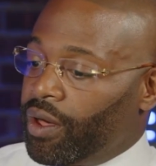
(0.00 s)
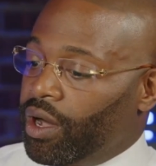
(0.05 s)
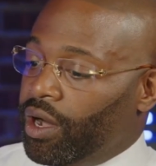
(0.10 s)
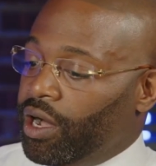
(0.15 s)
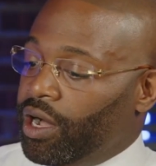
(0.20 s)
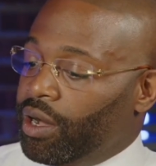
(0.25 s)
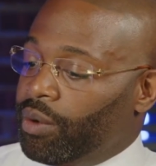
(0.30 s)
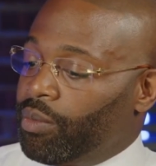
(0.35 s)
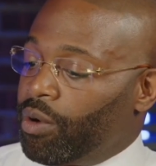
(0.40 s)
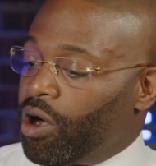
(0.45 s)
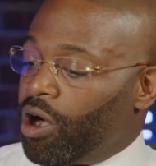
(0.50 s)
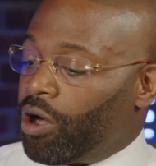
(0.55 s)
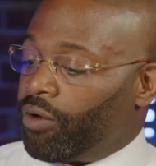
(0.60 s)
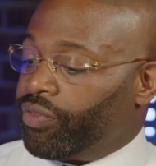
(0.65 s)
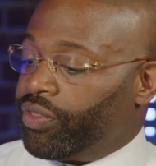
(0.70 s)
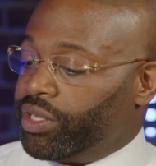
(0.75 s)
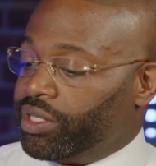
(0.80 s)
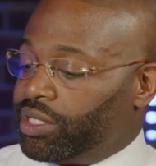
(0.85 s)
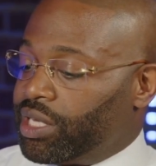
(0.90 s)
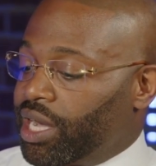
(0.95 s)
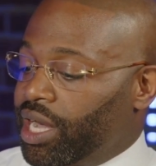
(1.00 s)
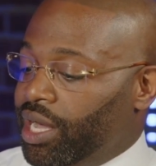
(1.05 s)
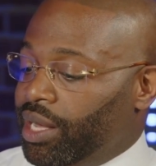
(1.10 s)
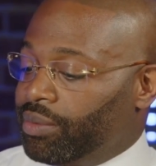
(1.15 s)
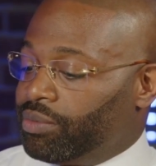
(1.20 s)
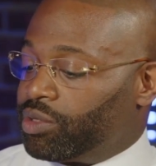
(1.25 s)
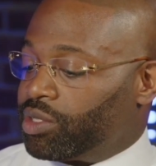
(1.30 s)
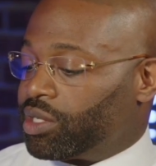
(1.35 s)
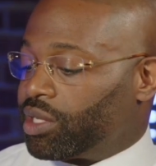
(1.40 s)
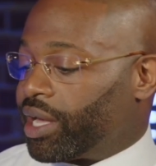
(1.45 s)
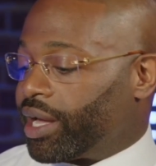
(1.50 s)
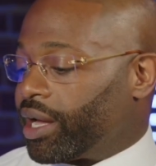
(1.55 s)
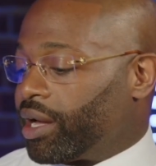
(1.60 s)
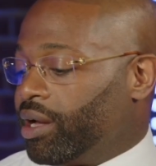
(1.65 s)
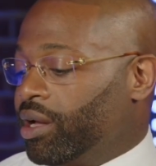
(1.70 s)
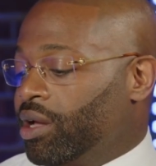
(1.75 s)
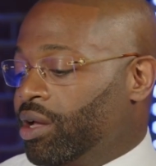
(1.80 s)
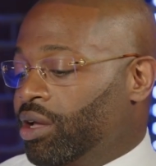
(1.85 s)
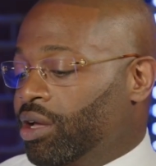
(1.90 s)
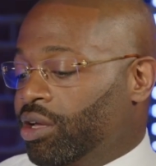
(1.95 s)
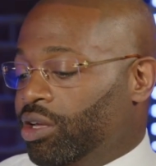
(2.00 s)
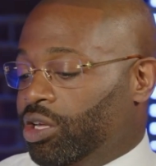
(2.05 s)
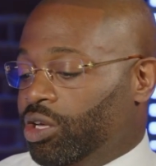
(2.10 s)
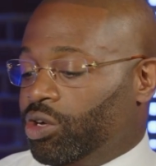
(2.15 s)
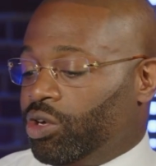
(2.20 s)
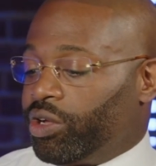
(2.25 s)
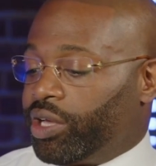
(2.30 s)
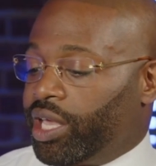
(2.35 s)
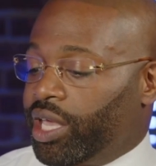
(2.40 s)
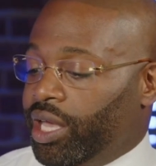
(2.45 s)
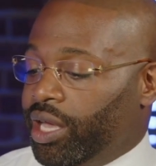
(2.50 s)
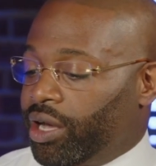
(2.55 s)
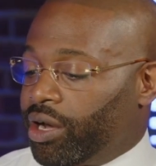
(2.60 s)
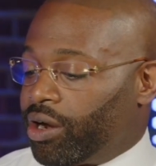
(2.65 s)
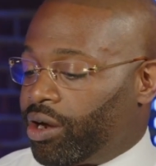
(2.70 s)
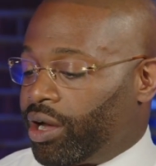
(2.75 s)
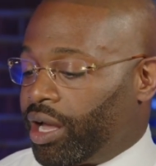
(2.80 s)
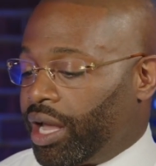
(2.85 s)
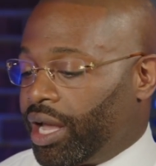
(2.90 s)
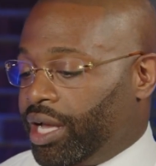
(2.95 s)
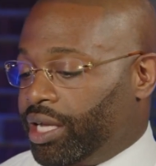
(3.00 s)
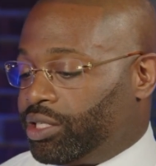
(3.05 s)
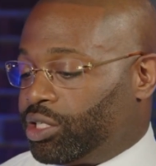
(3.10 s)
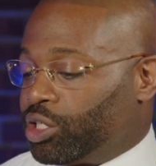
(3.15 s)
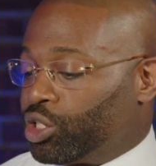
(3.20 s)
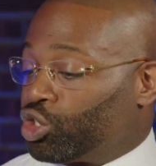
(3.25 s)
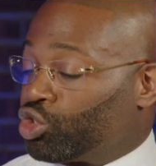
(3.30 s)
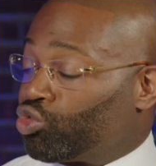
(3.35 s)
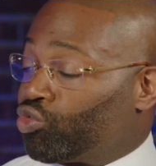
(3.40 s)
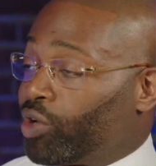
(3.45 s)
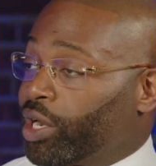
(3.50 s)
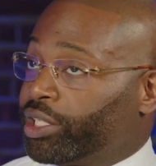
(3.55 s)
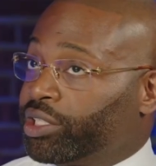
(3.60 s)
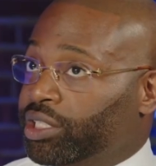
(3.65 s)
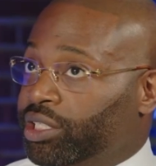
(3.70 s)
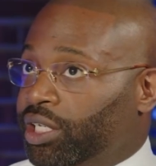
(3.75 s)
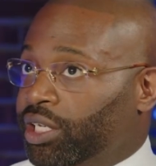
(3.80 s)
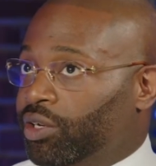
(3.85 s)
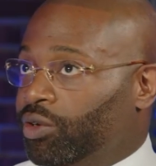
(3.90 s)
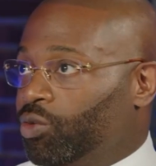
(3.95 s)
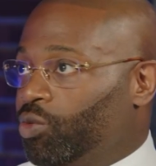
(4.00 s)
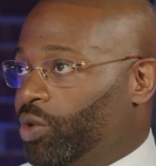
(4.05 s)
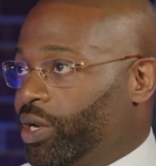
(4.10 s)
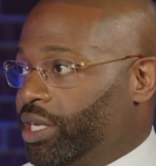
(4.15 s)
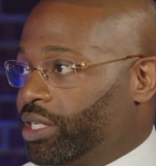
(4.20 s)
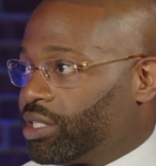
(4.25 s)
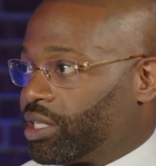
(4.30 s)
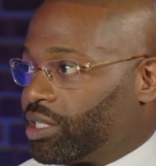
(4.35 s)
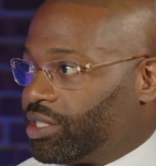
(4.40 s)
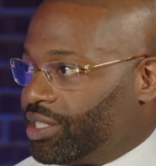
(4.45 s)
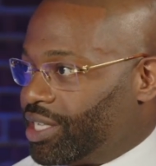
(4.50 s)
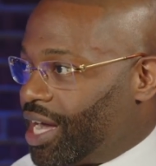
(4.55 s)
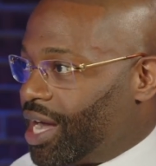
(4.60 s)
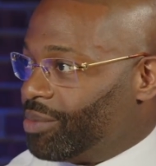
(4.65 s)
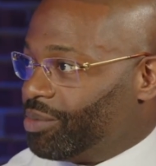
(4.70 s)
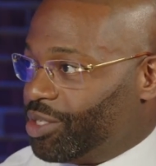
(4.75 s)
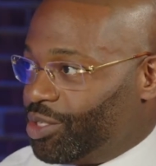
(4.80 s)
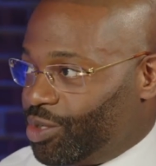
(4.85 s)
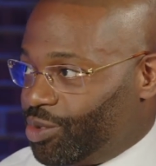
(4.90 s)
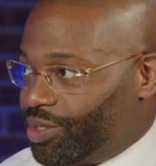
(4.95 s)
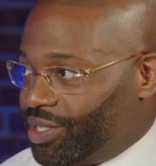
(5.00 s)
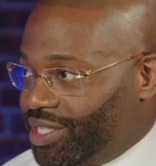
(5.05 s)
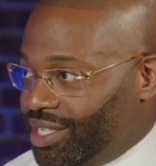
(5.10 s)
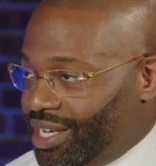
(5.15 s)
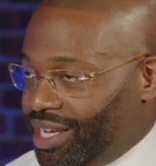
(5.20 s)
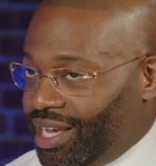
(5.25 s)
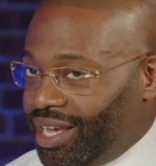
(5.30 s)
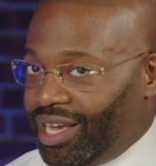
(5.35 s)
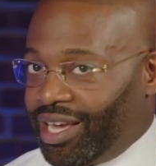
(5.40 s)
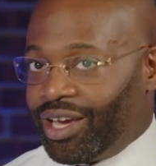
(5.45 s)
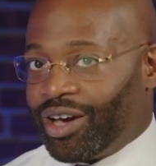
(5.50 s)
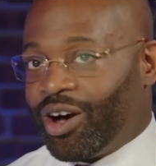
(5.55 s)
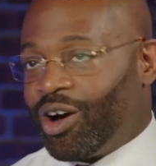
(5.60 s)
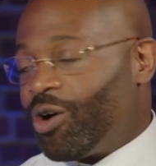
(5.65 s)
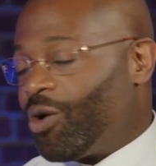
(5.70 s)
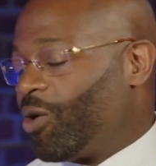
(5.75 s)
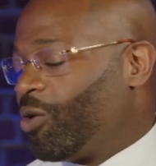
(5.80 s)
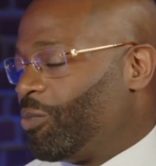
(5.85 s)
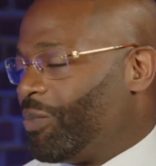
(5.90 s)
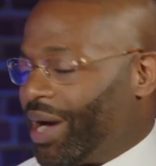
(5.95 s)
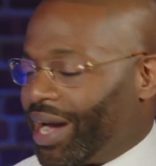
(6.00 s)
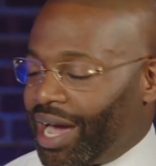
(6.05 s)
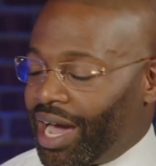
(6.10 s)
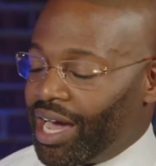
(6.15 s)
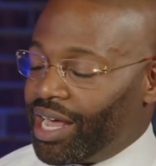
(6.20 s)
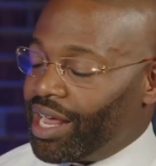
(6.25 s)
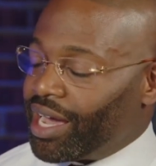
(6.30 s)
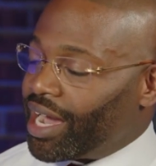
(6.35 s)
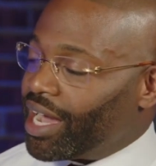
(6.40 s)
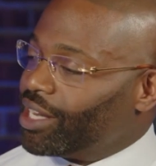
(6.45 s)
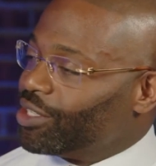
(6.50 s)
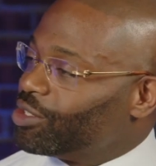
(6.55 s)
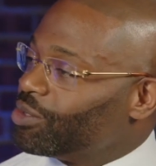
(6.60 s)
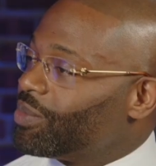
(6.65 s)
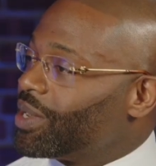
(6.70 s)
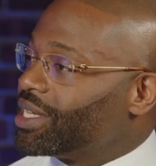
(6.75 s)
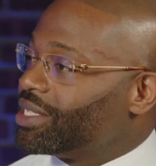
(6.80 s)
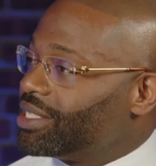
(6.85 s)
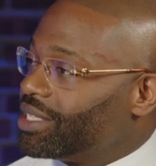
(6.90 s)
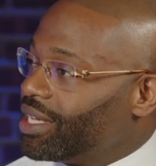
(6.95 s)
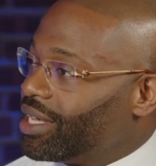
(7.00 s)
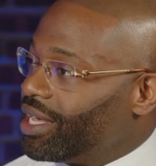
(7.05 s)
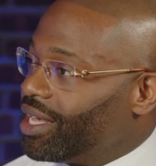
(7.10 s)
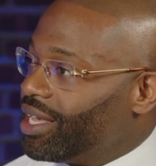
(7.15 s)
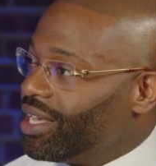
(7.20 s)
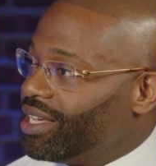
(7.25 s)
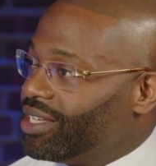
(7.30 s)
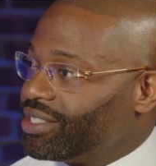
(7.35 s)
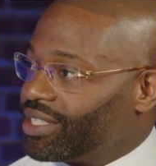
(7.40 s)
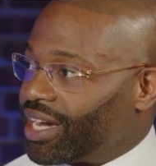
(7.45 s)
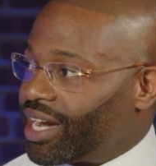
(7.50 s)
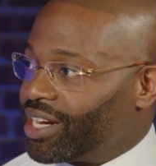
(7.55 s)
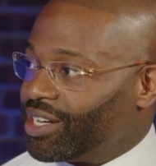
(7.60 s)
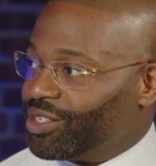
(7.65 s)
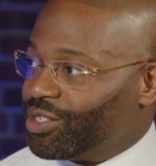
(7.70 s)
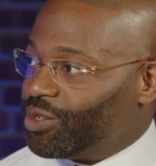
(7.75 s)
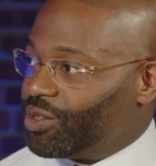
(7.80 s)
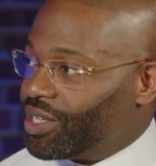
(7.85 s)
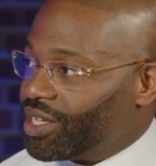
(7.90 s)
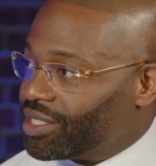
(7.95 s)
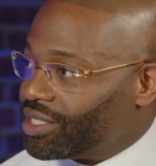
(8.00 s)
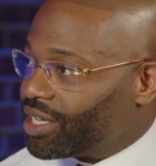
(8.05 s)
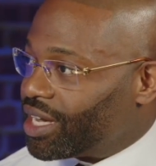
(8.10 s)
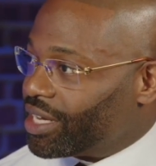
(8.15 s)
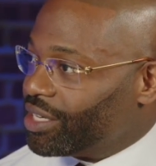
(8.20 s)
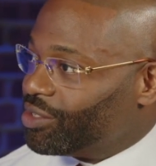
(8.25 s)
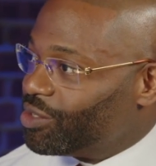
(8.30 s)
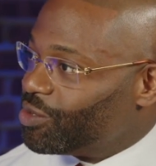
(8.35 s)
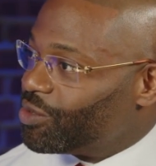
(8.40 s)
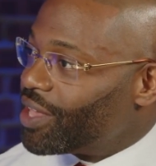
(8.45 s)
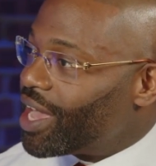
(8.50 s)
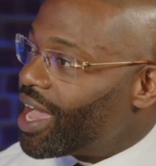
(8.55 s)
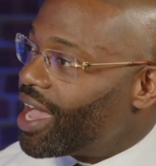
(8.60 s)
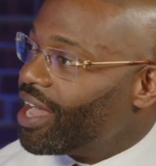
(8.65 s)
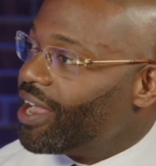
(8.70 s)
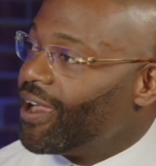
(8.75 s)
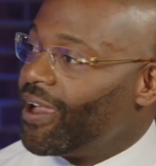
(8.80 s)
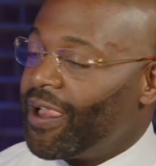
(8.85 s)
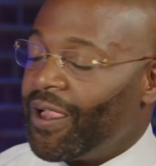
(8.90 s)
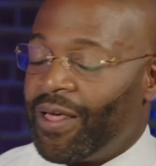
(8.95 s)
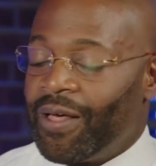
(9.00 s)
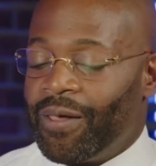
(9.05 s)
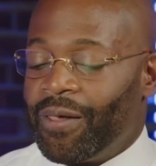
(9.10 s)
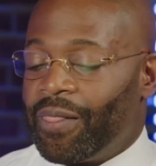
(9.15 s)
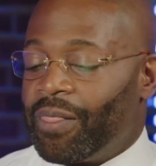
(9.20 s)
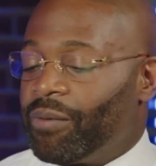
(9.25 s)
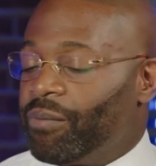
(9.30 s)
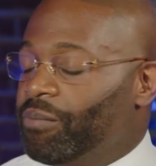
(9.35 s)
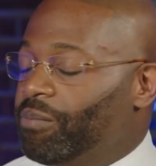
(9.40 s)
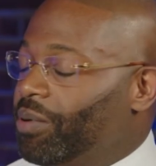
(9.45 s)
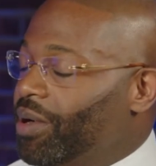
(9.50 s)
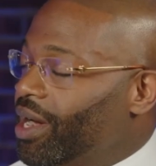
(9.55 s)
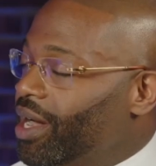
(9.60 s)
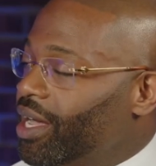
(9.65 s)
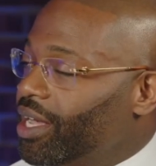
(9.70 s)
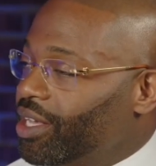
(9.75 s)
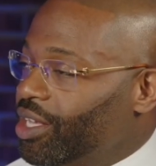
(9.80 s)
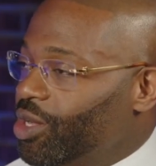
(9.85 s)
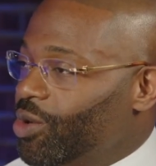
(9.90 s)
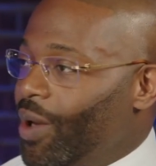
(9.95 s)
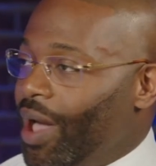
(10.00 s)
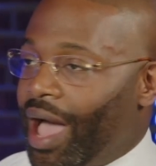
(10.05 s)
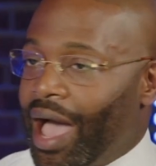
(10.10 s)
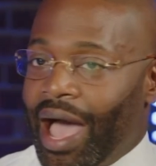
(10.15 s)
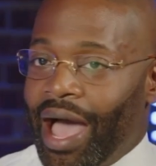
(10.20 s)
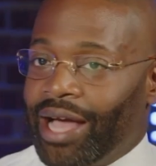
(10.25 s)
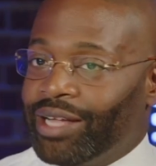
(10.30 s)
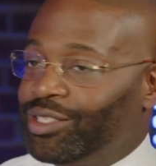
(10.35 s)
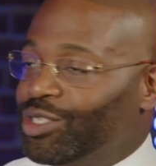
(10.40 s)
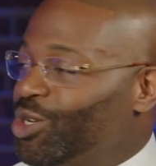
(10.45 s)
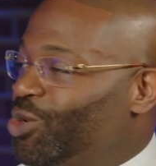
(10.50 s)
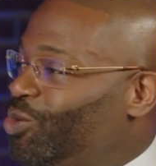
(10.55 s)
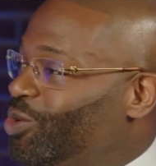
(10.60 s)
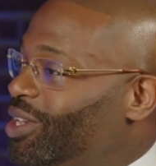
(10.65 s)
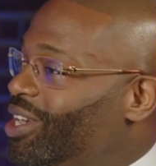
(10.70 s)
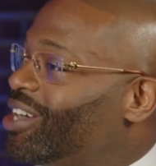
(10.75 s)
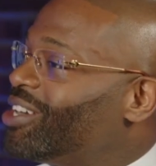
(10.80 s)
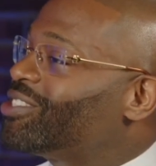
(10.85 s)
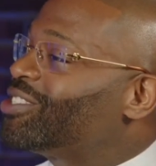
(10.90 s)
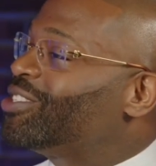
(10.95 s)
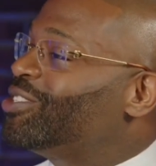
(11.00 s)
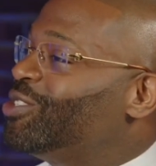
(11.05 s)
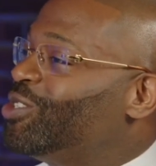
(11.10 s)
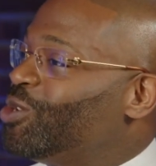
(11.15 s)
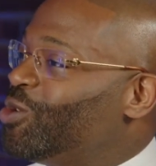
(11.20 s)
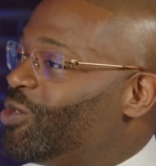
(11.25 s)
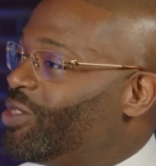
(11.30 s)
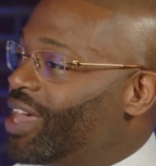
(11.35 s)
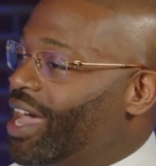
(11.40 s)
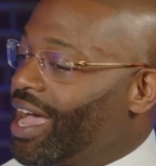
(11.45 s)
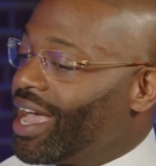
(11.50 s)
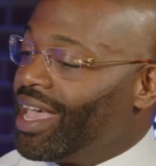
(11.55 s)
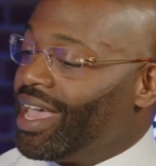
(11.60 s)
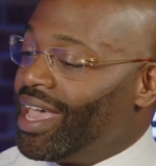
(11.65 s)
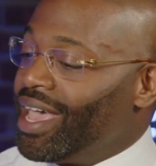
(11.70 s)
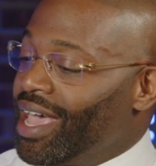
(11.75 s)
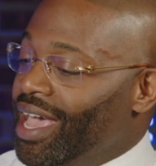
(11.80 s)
Oftentimes, like, you'll hear agents rushing when it's time to do CE. Oh my God, I got to do my CEs. I got to do this, got to do that. Mm-hmm. But you had 2 years to do that.